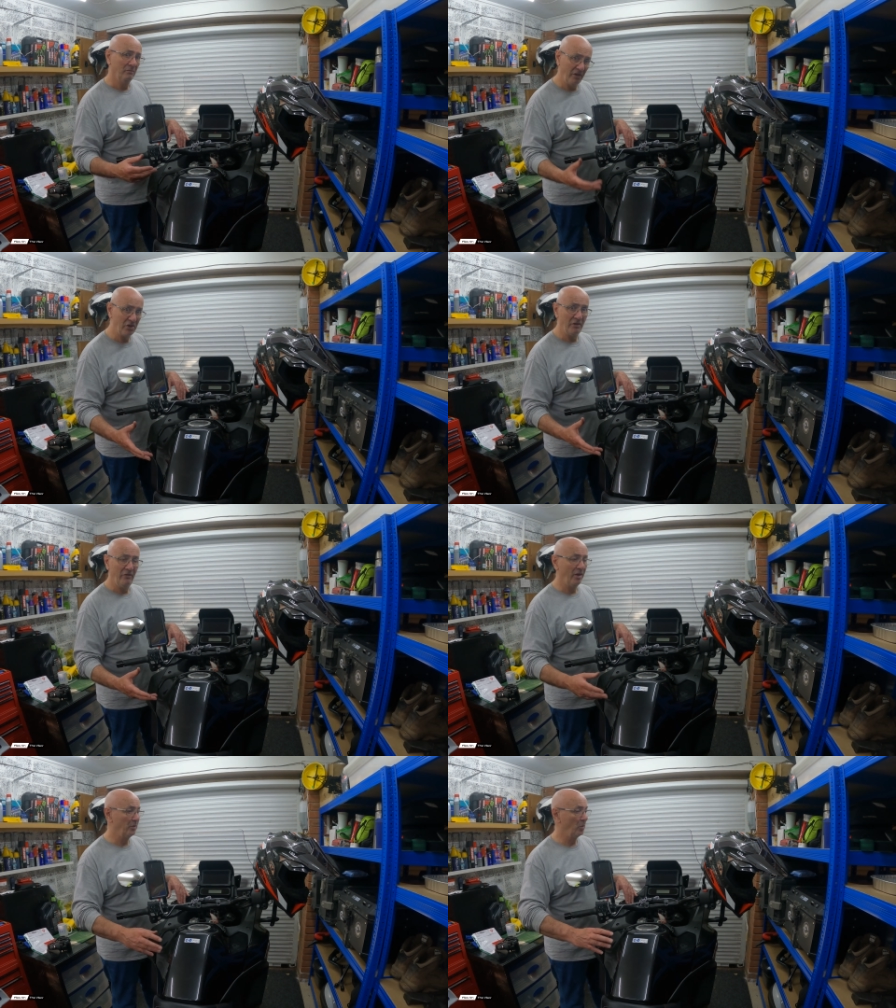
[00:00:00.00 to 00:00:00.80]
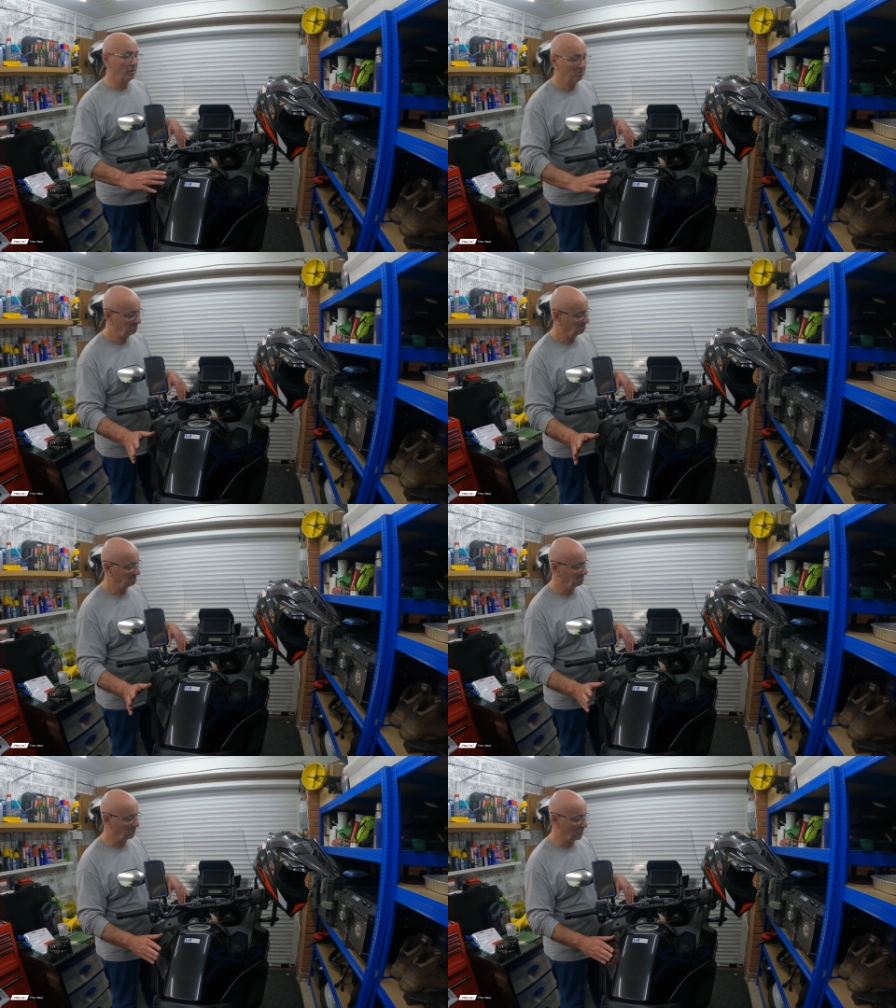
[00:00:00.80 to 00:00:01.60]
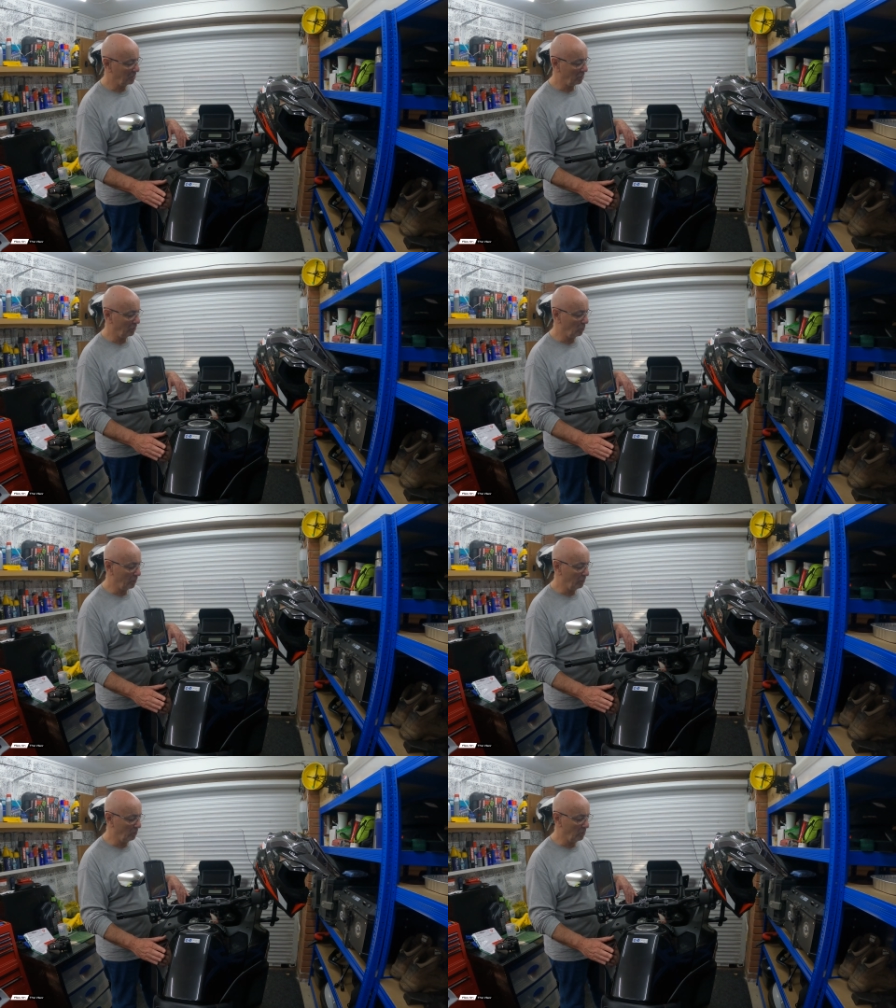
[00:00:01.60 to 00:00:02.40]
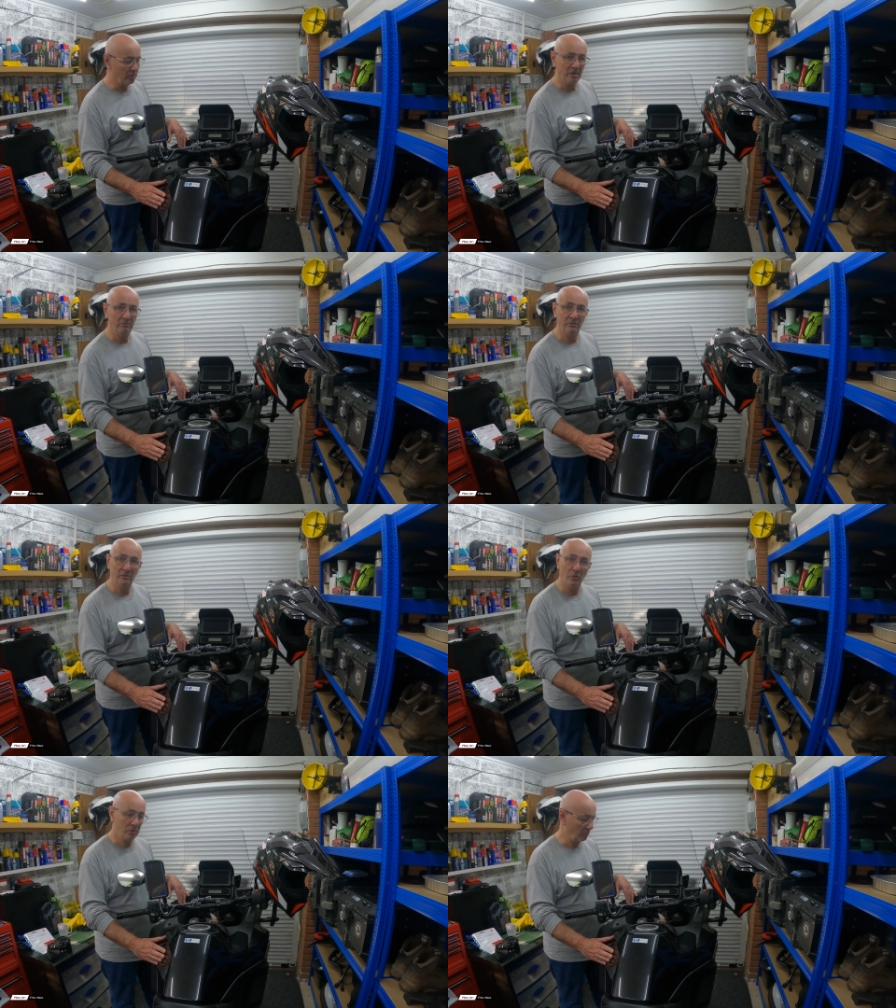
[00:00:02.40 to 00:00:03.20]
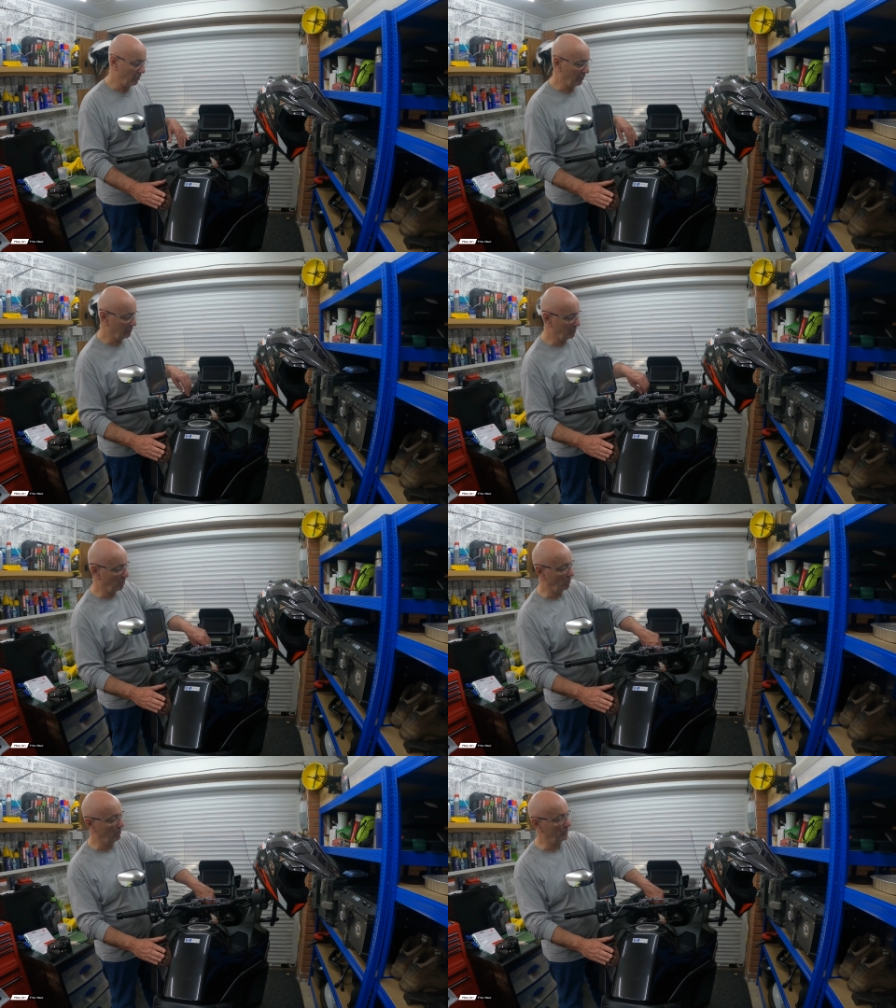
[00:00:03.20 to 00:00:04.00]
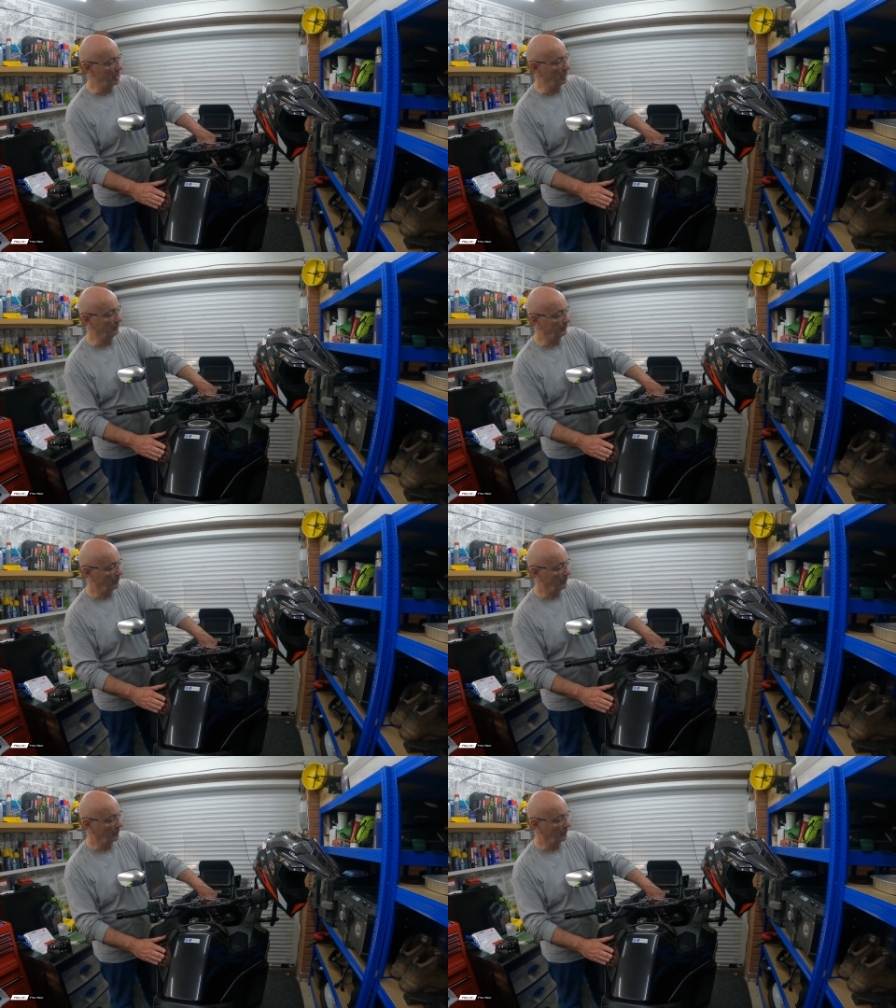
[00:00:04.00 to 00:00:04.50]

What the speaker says: Eventually found one. Once I got the one that worked, nothing was a problem. So,